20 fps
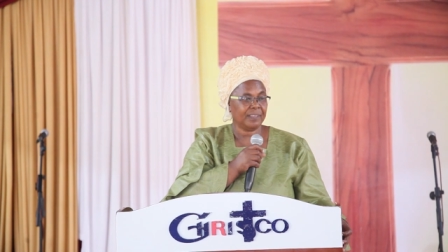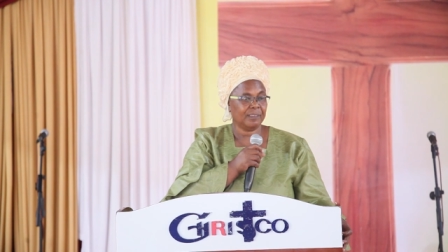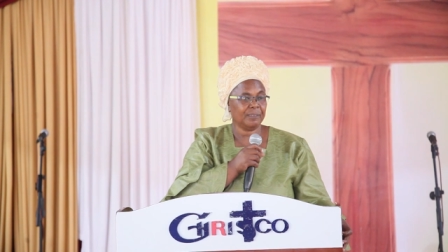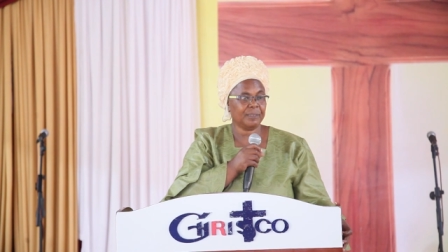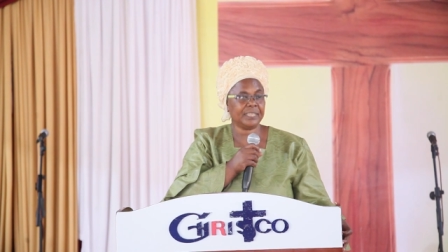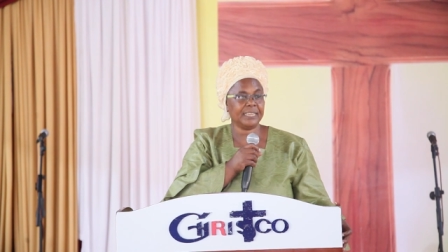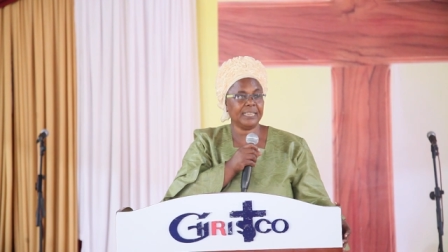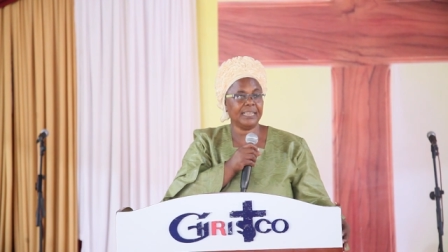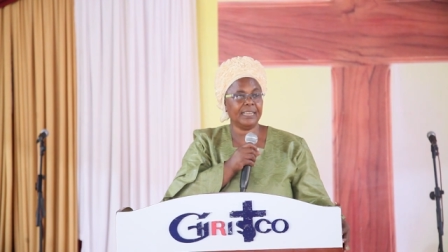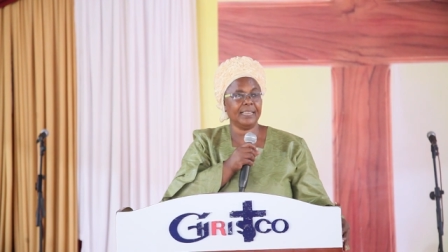
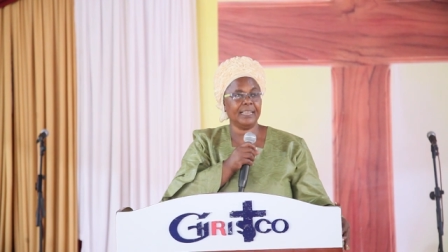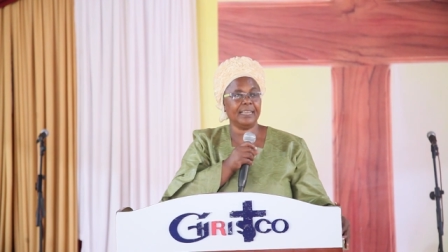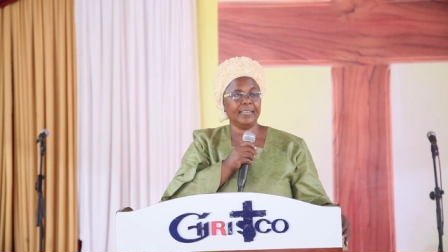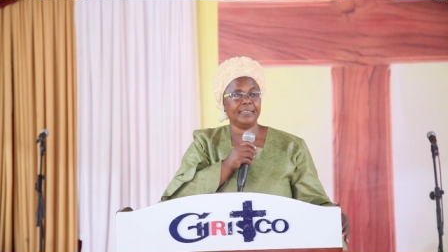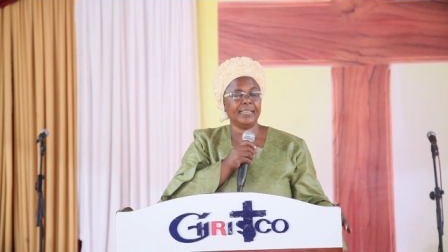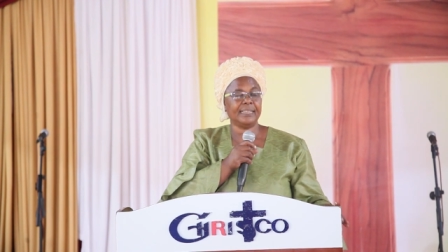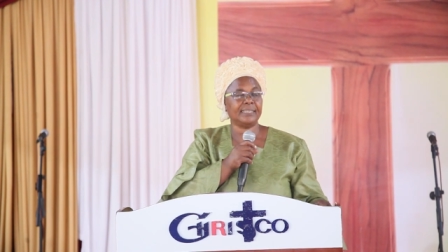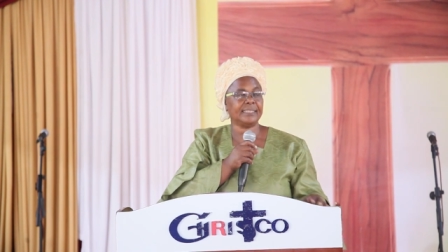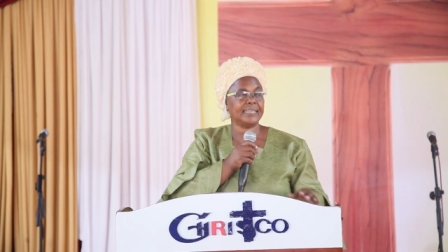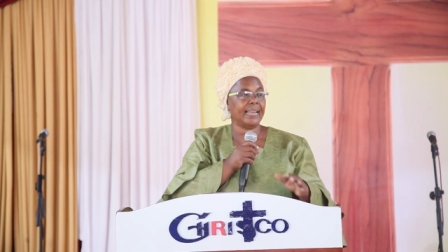You see,
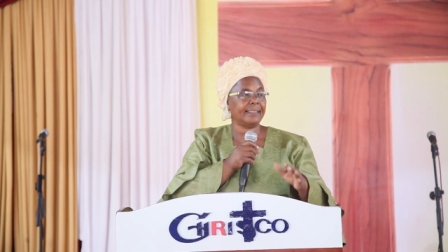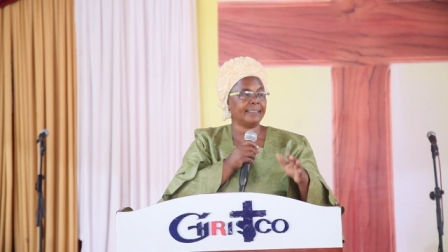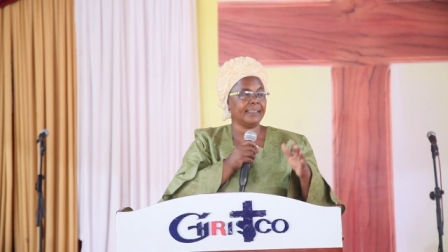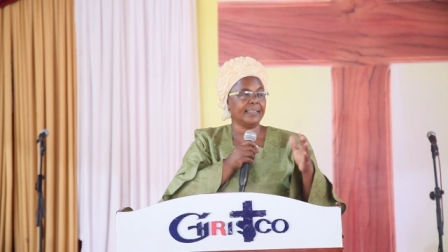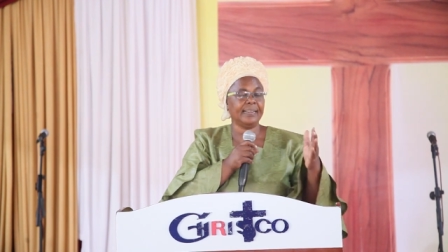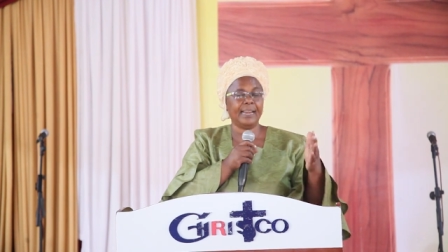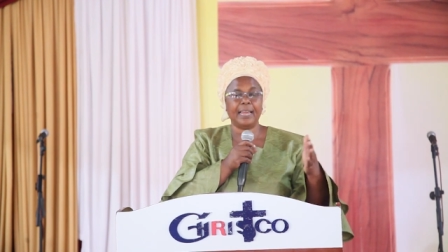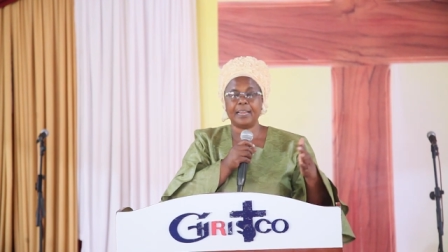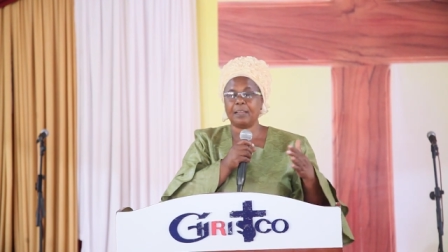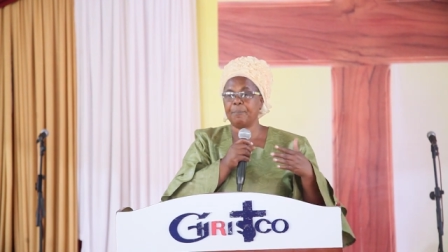there's
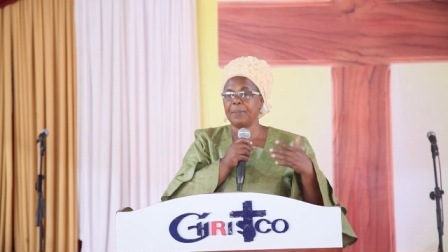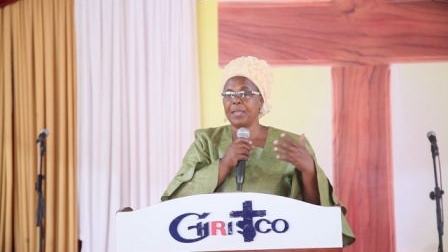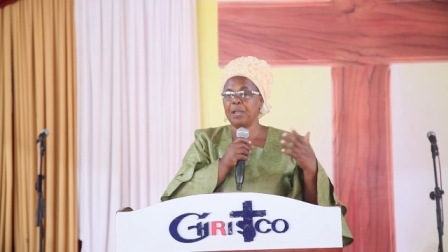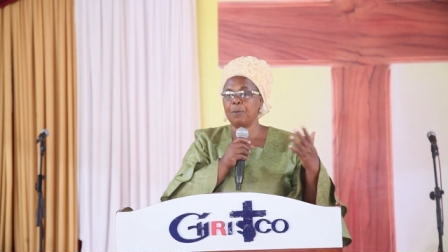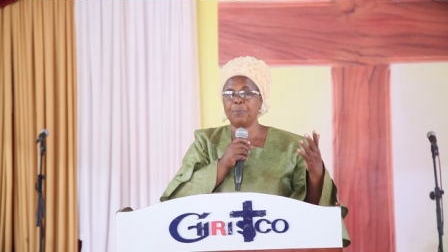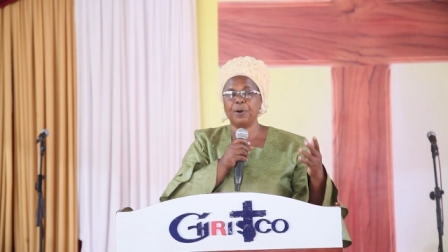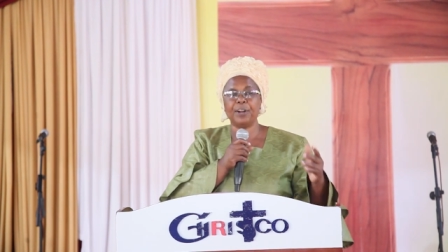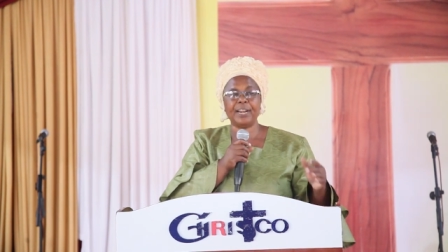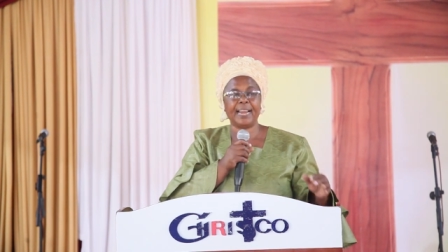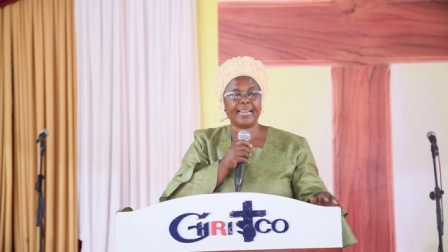nothing like
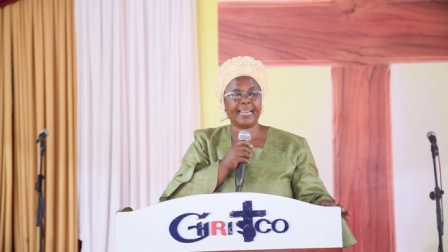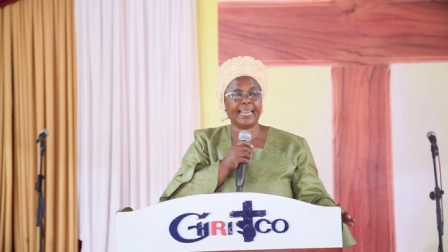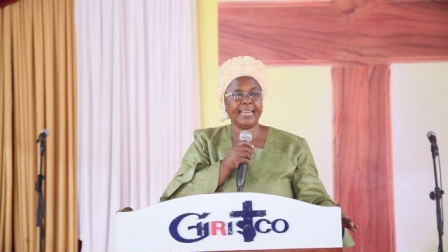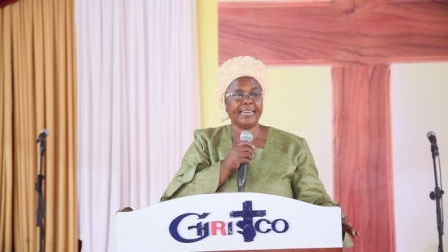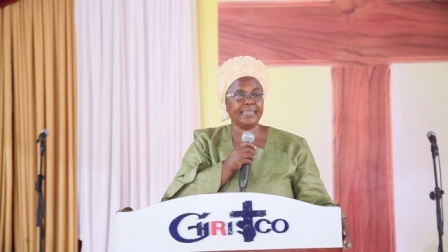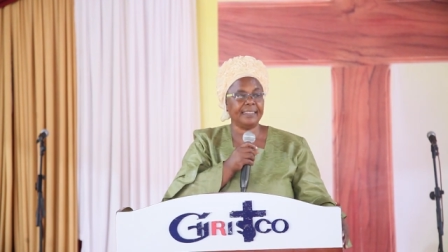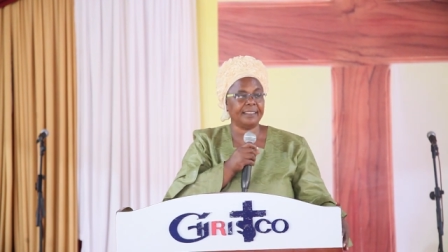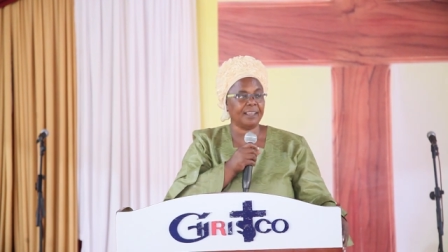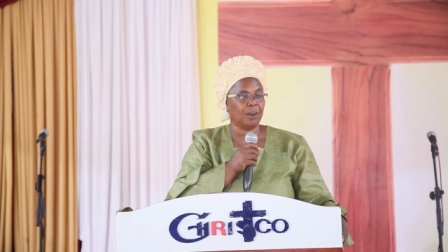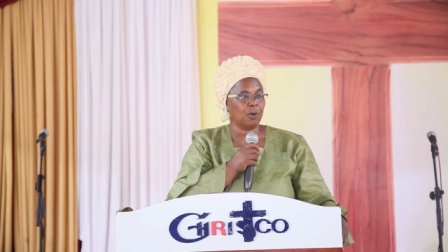being born
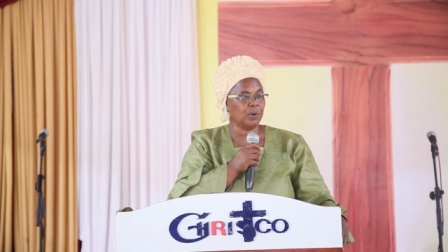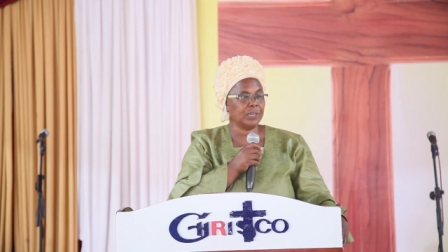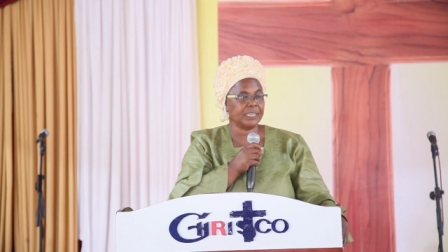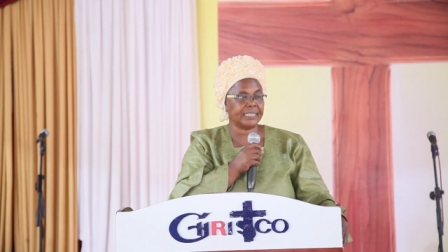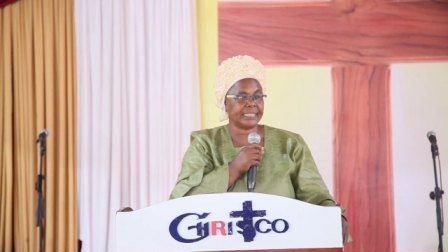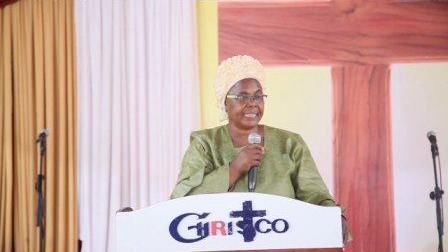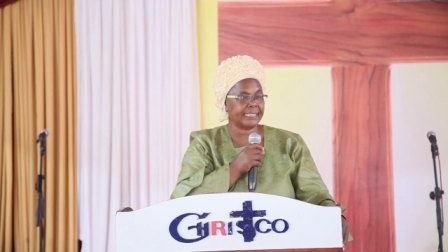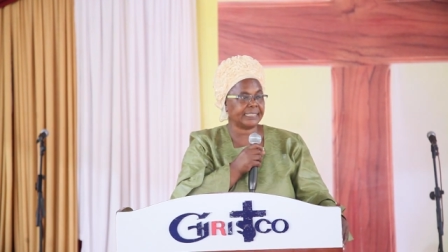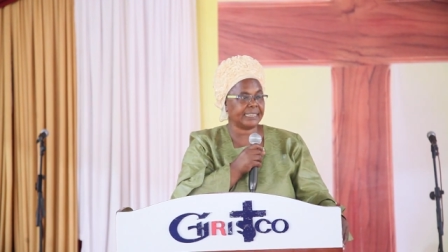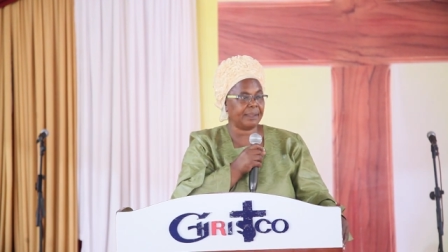again in the Old
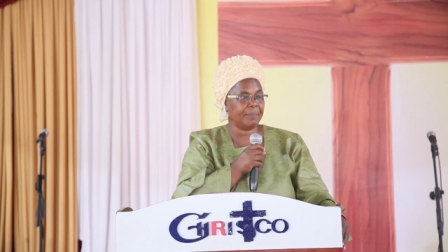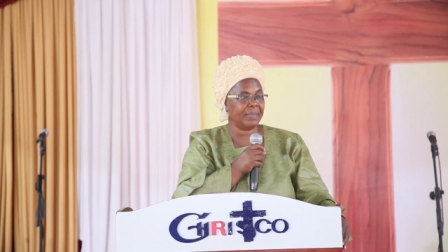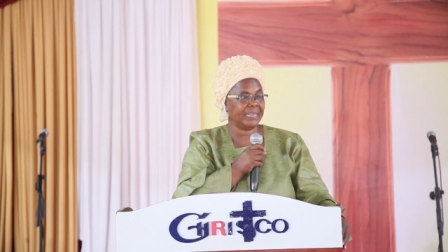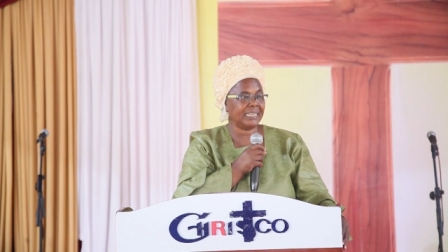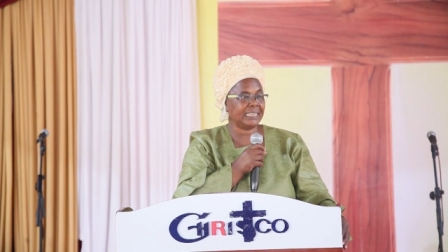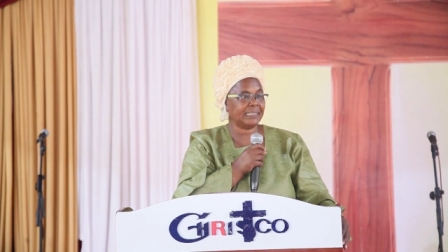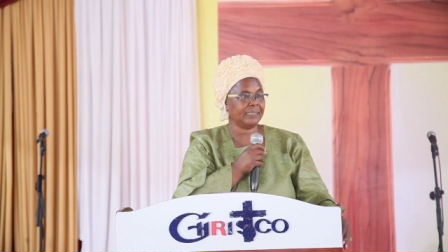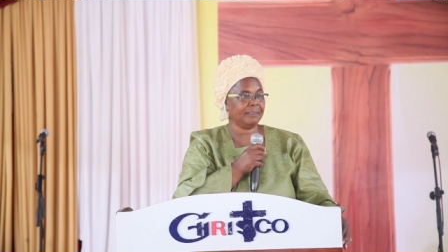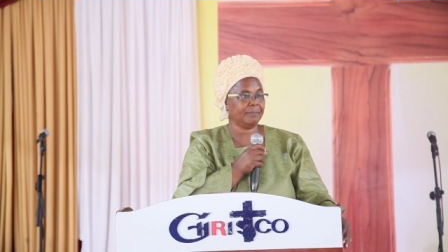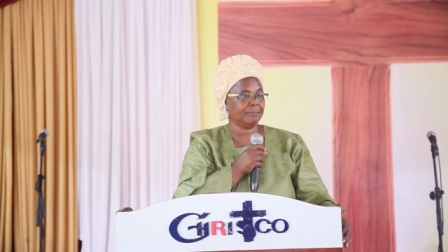
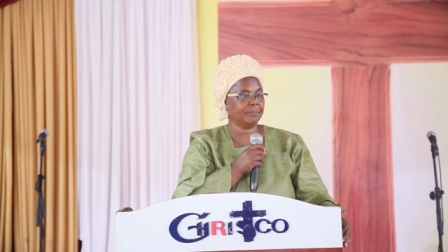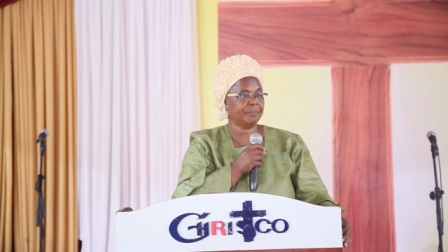Testament.